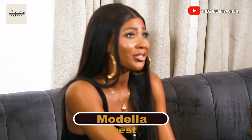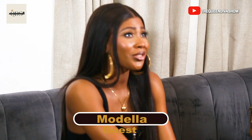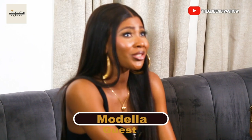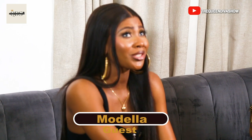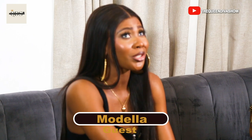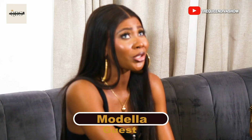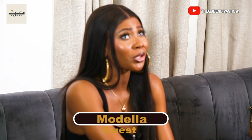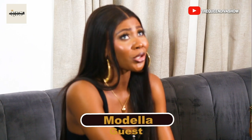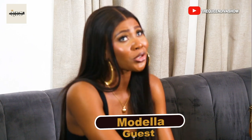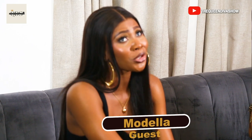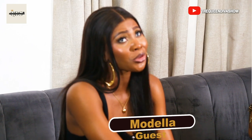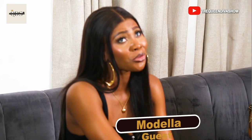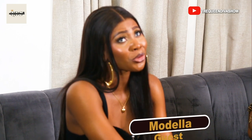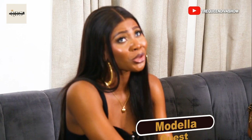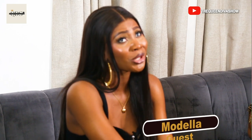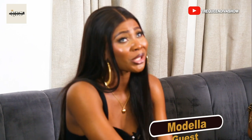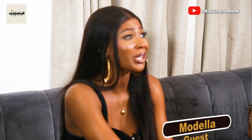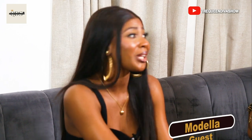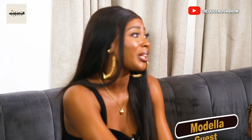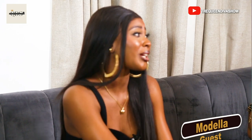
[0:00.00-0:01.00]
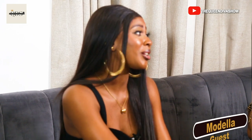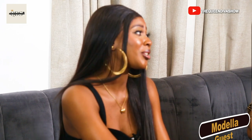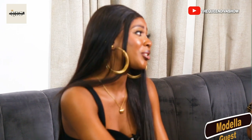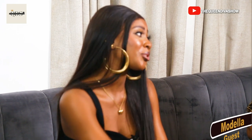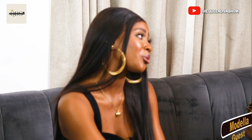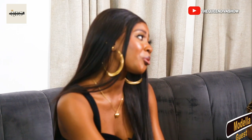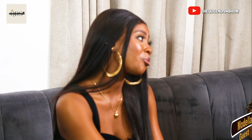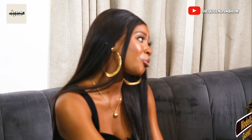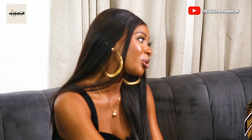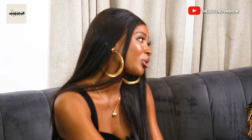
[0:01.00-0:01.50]
There's just a lot to Modella, you
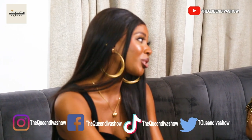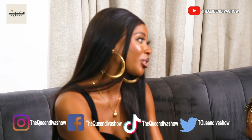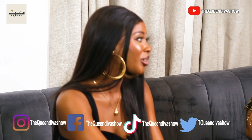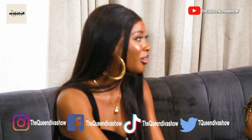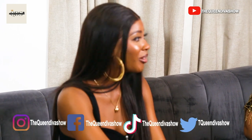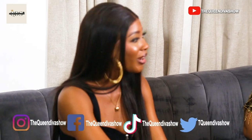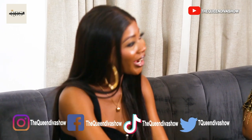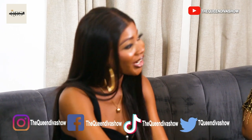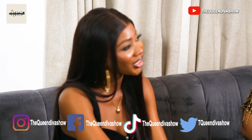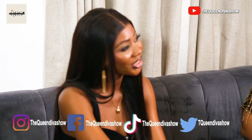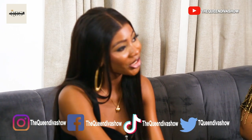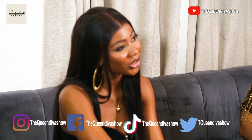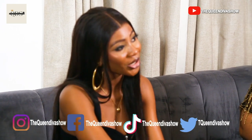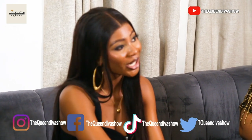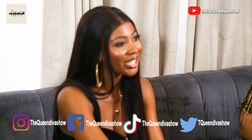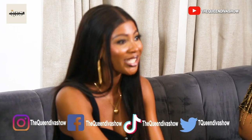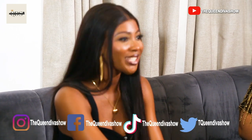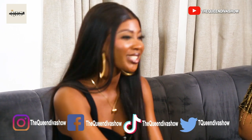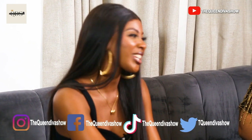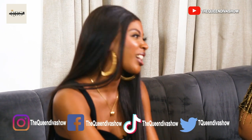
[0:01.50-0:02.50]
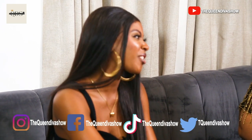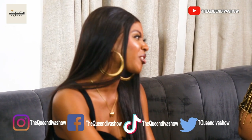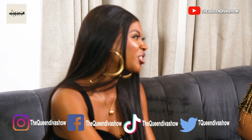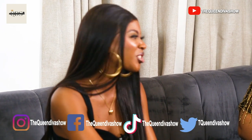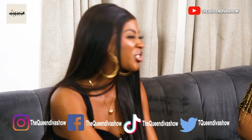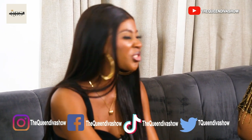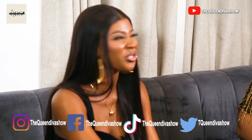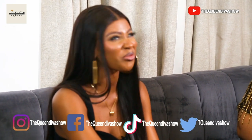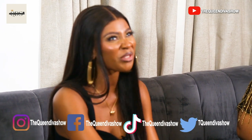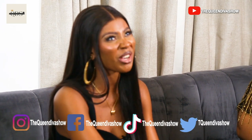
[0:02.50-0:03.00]
know, model, actress.
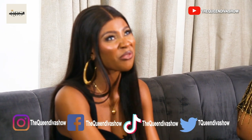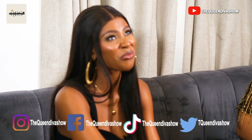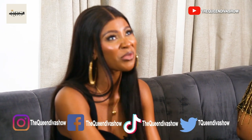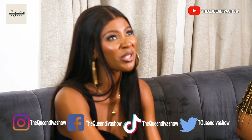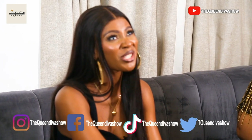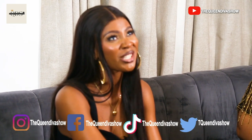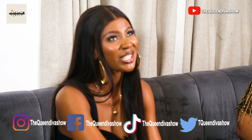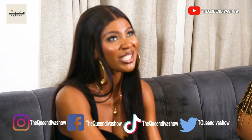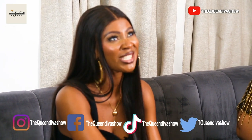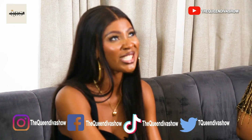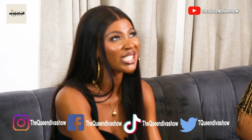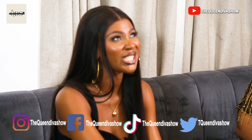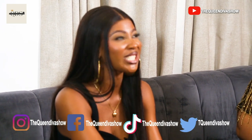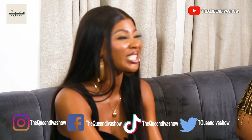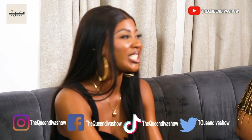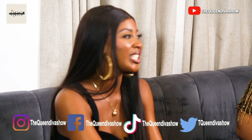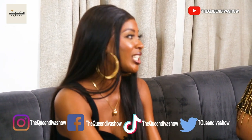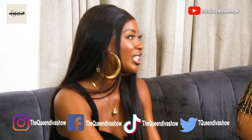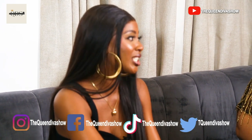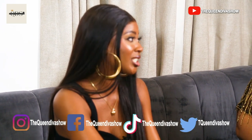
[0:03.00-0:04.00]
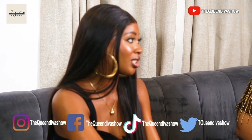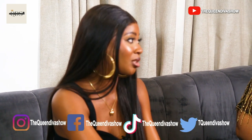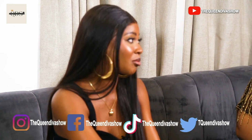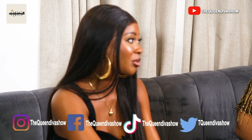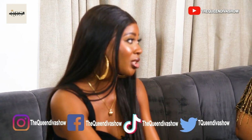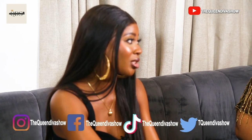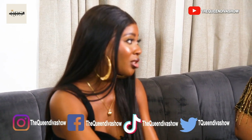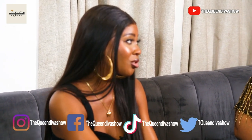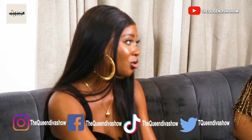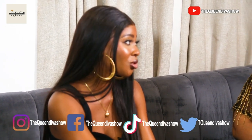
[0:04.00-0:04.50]
I've been in the
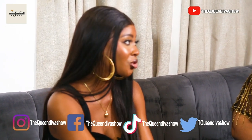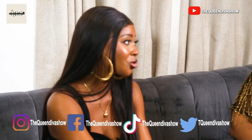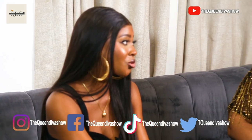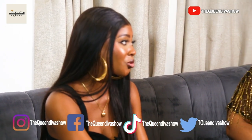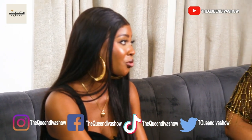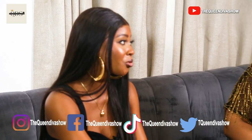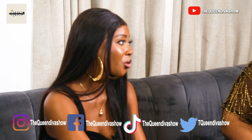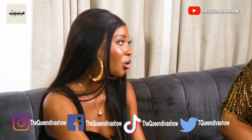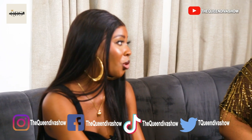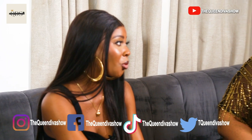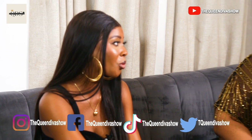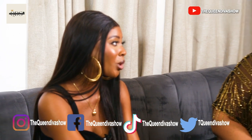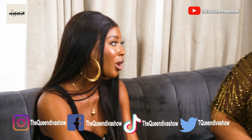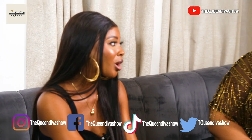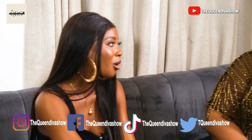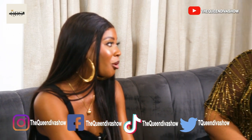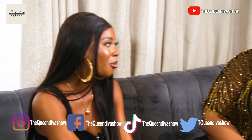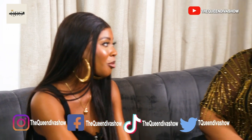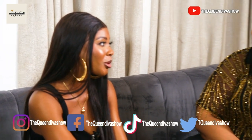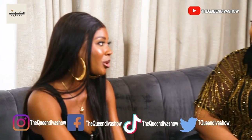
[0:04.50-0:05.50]
entertainment industry for a while,